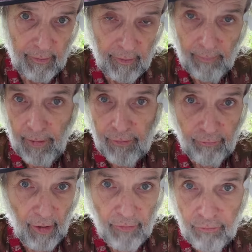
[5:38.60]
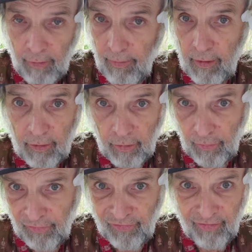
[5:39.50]
That pays round trip on a
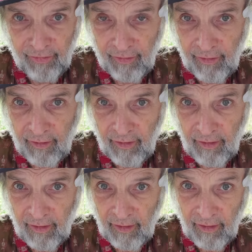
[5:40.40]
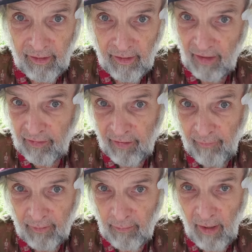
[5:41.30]
goose. That's
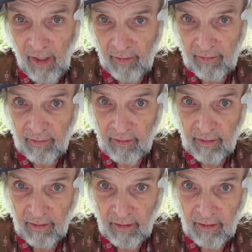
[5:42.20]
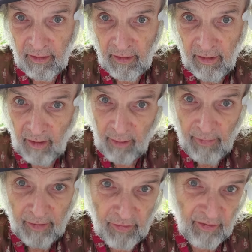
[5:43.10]
70 bucks. And he
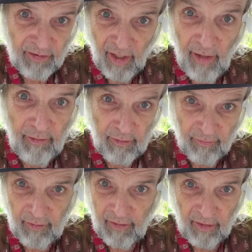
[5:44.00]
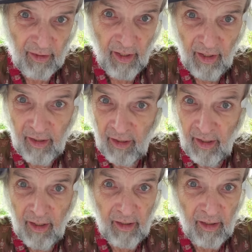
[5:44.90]
makes a sandwich for the day.
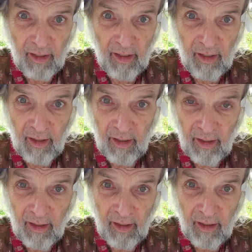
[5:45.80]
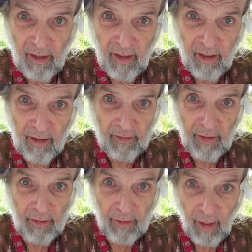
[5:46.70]
And in
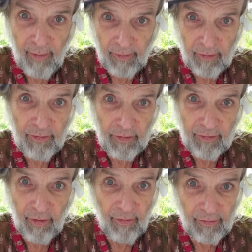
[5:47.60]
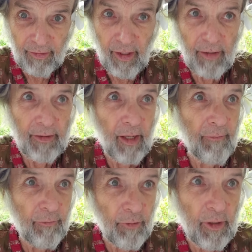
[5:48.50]
St. Thomas, he's always got
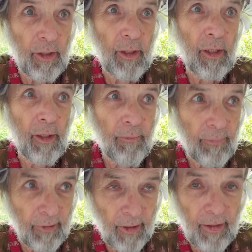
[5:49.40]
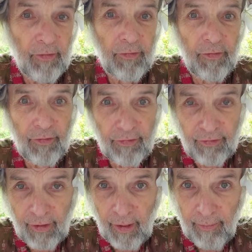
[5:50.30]
that free place to
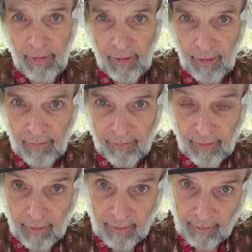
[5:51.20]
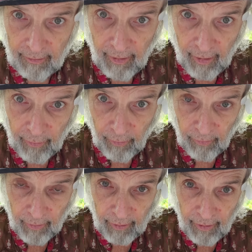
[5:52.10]
stay, because not
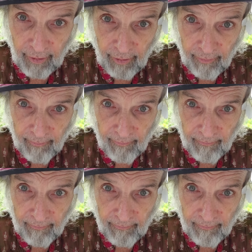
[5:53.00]
only him,